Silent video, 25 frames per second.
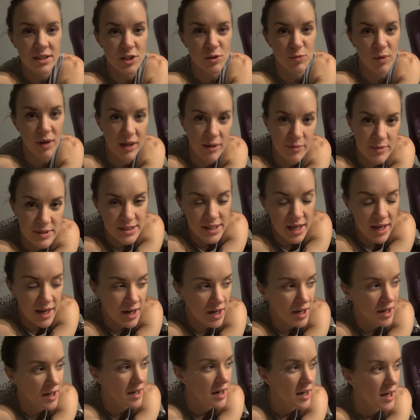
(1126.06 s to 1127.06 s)
because while I was
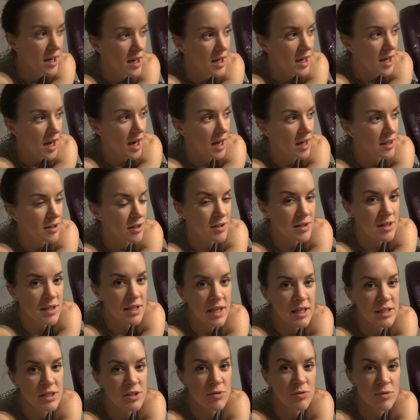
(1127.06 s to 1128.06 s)
there, I learned that
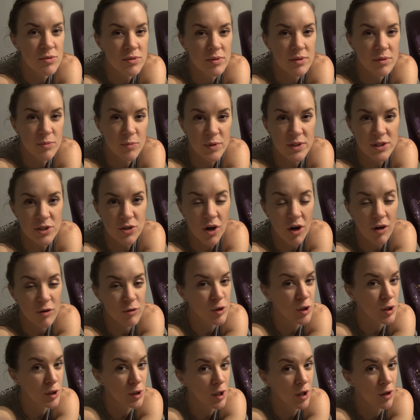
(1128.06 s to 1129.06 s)
they do what's
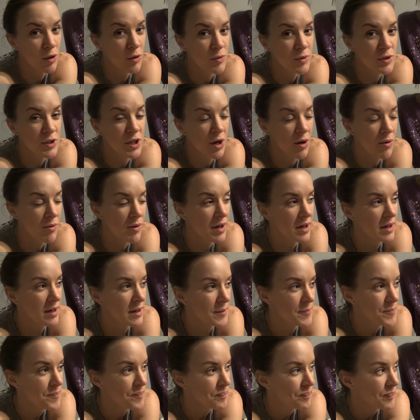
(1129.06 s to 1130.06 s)
called glow yoga,
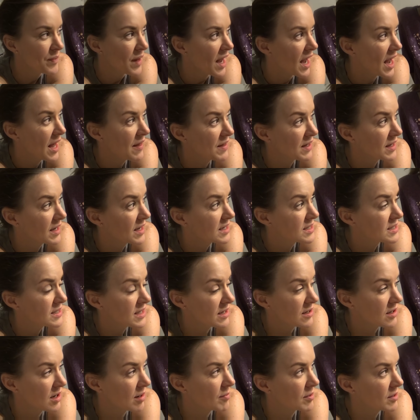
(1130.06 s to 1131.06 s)
and the kids
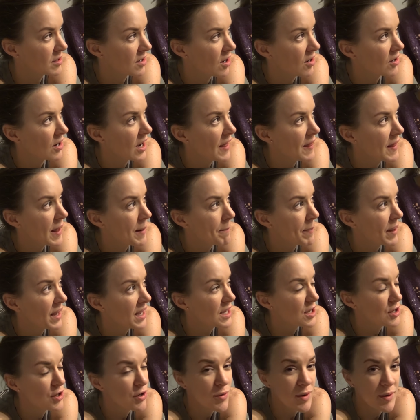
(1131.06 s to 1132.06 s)
can come along and they
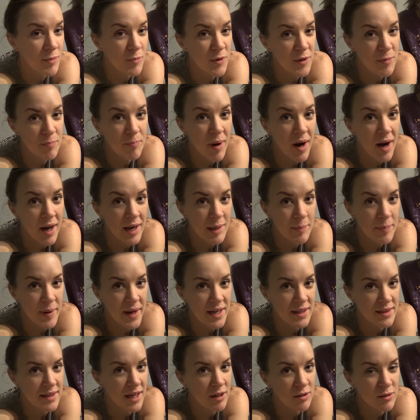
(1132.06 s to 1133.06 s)
paint you with body
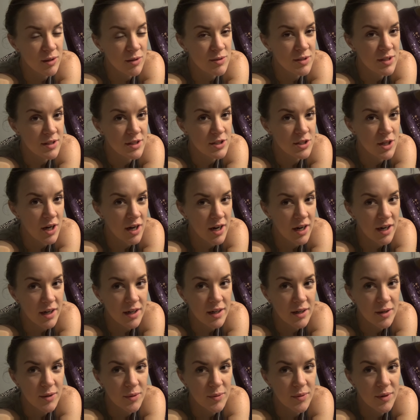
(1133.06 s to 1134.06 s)
paint that glows in the
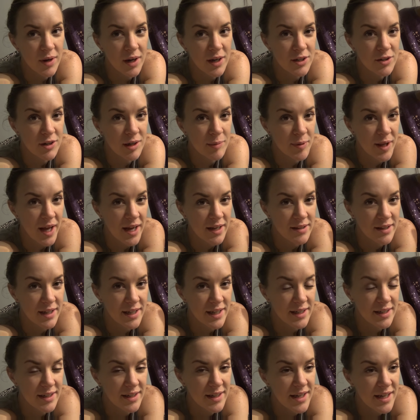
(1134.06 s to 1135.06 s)
dark under a black
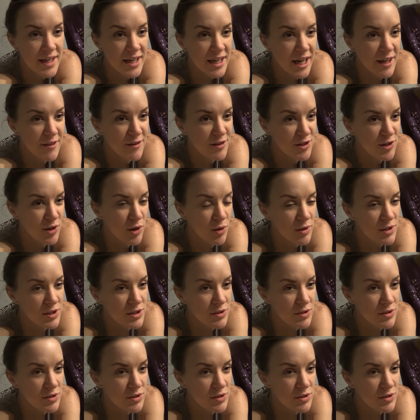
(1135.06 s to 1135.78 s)
light. And then you go